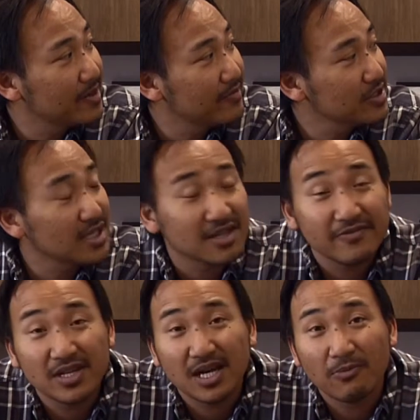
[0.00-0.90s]
you take the
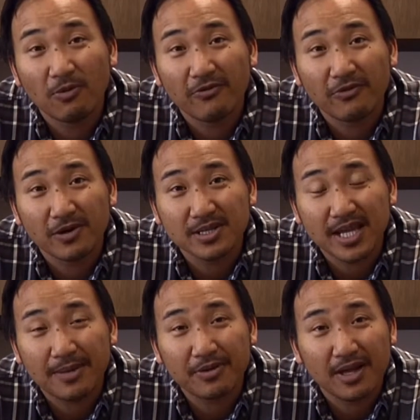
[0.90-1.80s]
Vietnam War, for
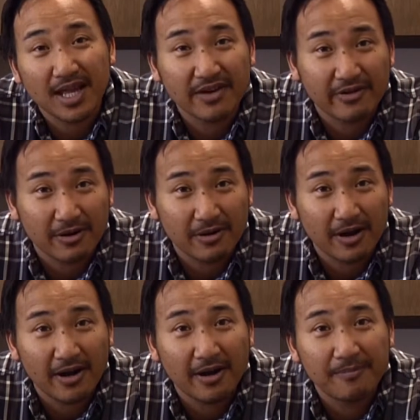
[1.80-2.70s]
example, a lot of
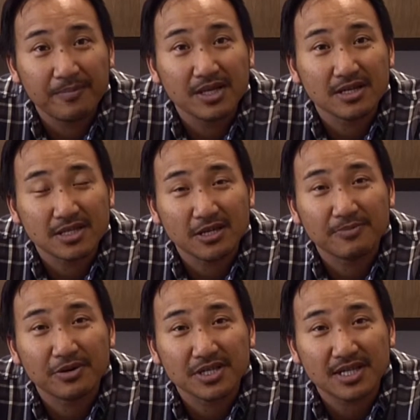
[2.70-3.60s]
our military
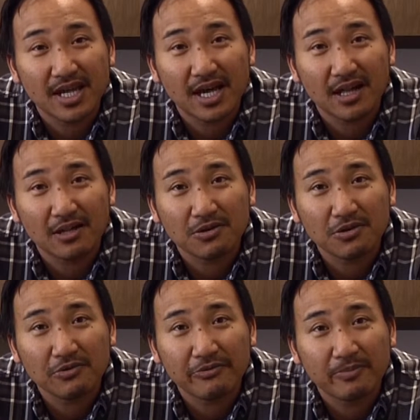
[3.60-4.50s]
personnel
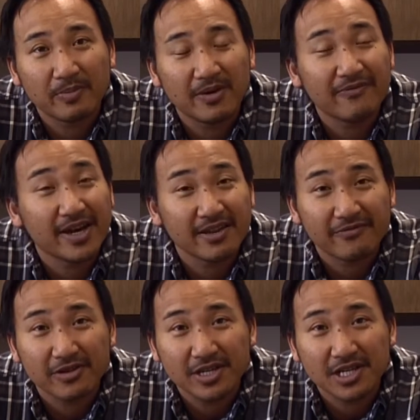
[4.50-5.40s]
who've been fighting
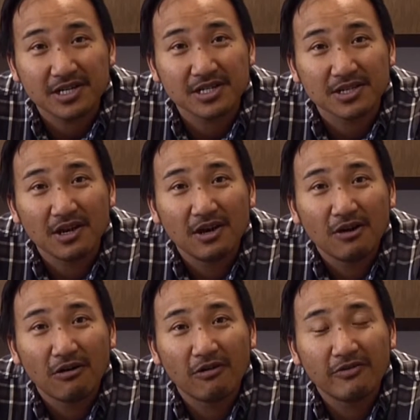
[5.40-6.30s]
for years
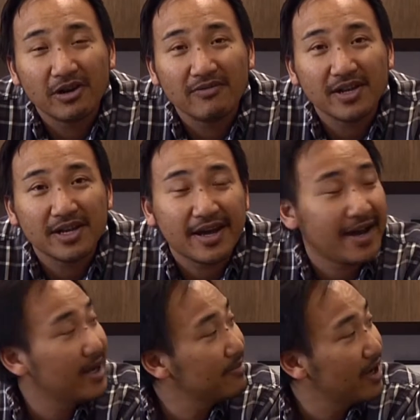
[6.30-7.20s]
over in
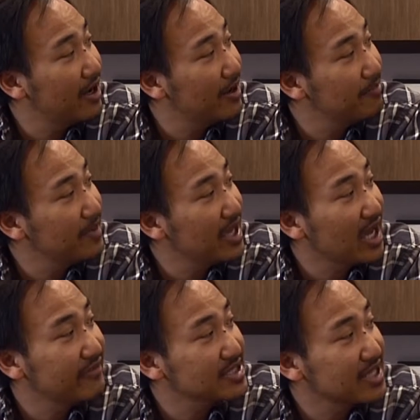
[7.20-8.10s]
Vietnam may
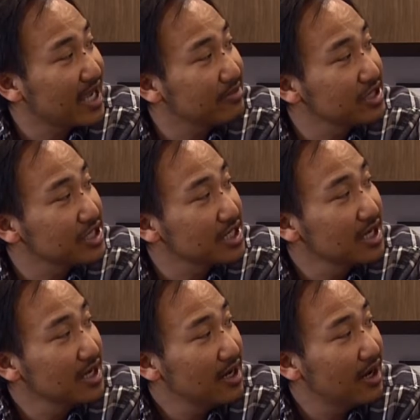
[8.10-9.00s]
have established
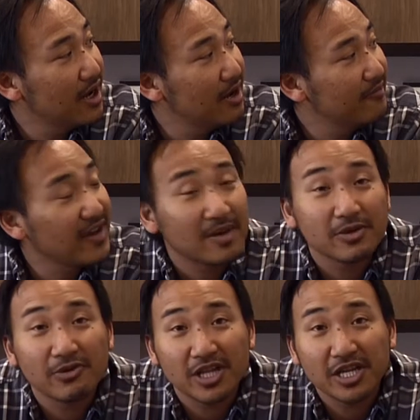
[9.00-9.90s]

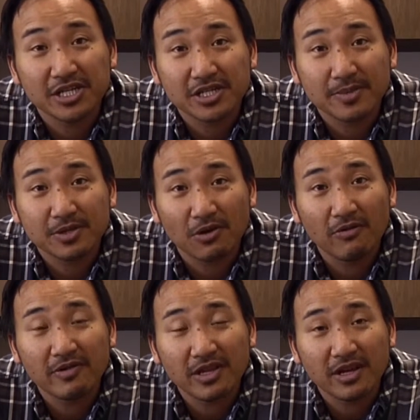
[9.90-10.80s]
family relationships
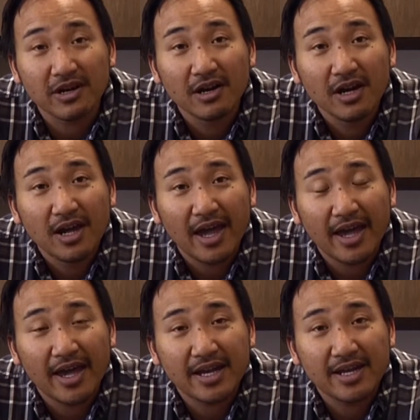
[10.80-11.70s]
over there,
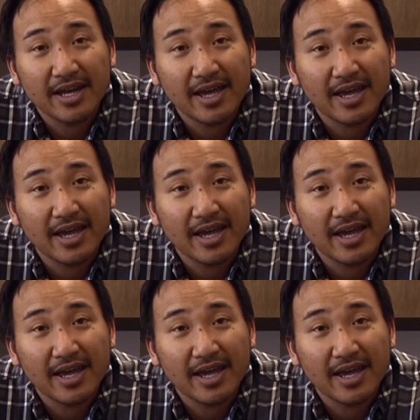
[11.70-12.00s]
and